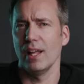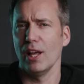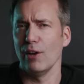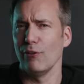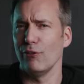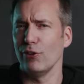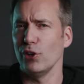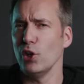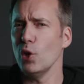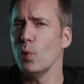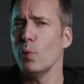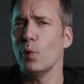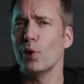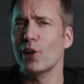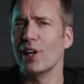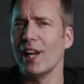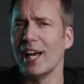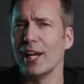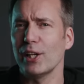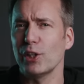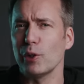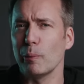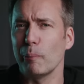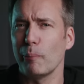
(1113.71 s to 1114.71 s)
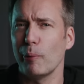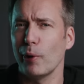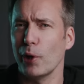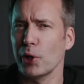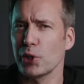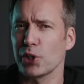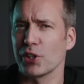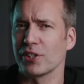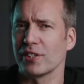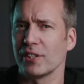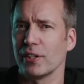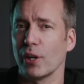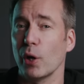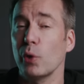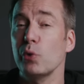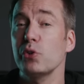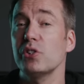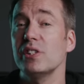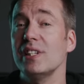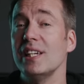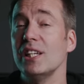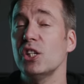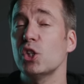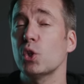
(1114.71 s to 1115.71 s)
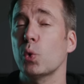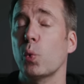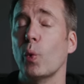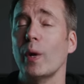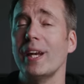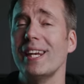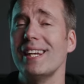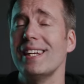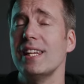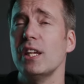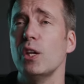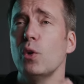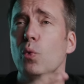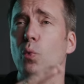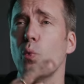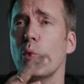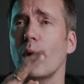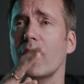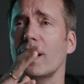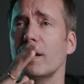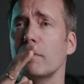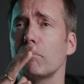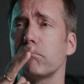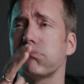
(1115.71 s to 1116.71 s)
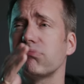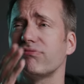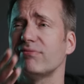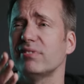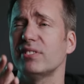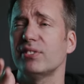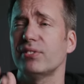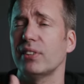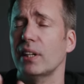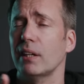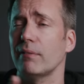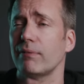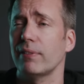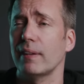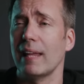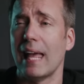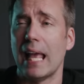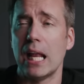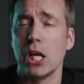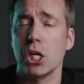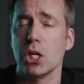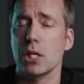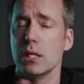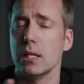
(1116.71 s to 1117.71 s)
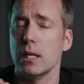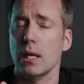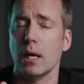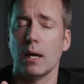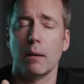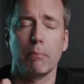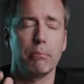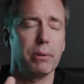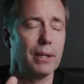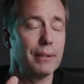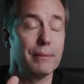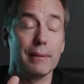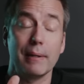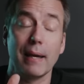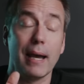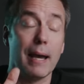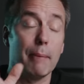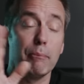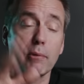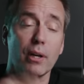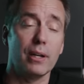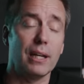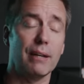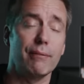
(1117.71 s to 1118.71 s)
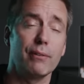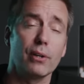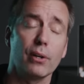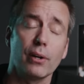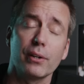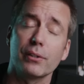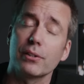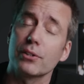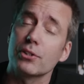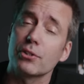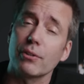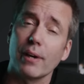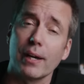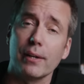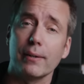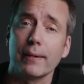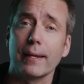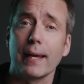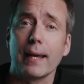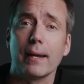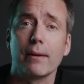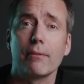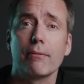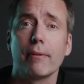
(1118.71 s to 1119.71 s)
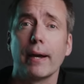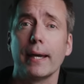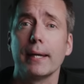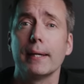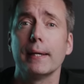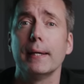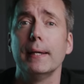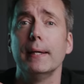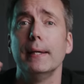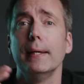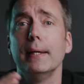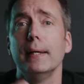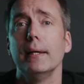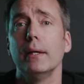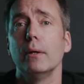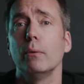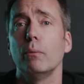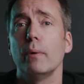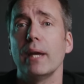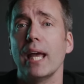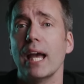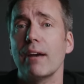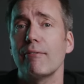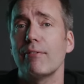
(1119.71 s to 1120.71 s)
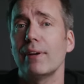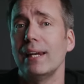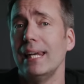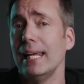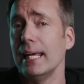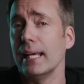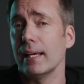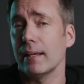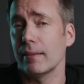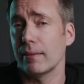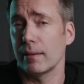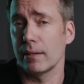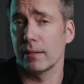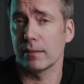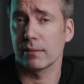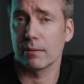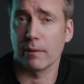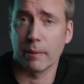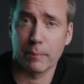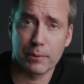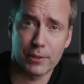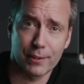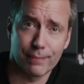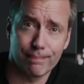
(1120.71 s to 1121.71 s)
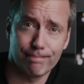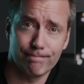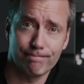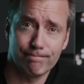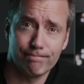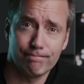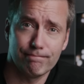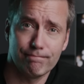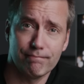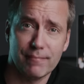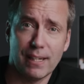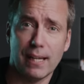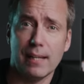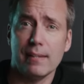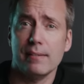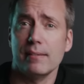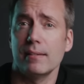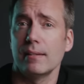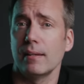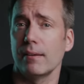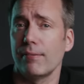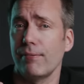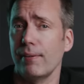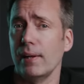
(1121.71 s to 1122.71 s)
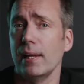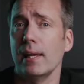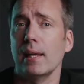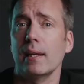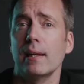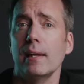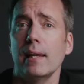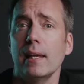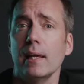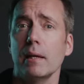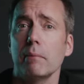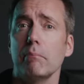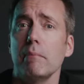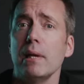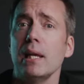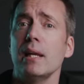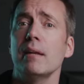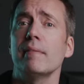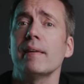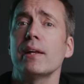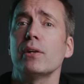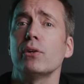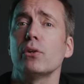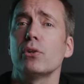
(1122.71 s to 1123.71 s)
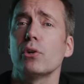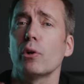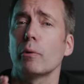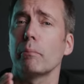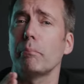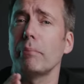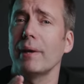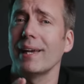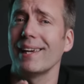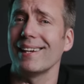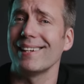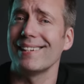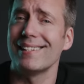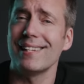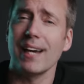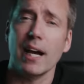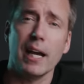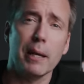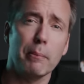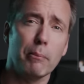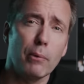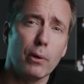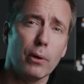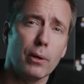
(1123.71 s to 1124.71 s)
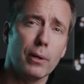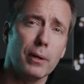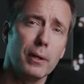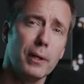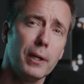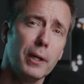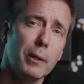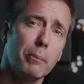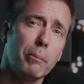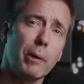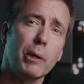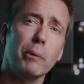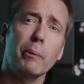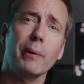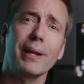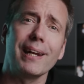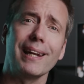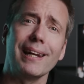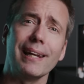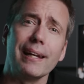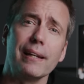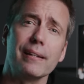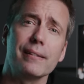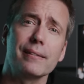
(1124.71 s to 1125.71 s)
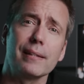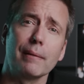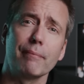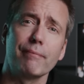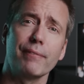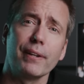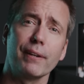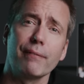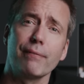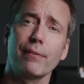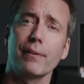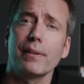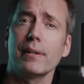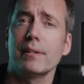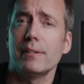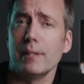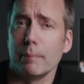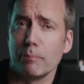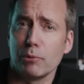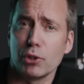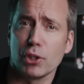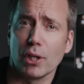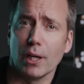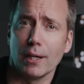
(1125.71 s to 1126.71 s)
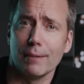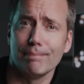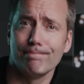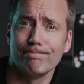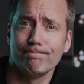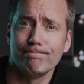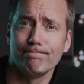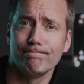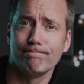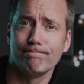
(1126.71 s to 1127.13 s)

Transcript: If you would like to purchase an OSEE 21.5 HDR, I'm not even going to try to get it right, we have a link in the description. It's an affiliate link, meaning that you don't pay a dime more, but you get a little something for the tip jar.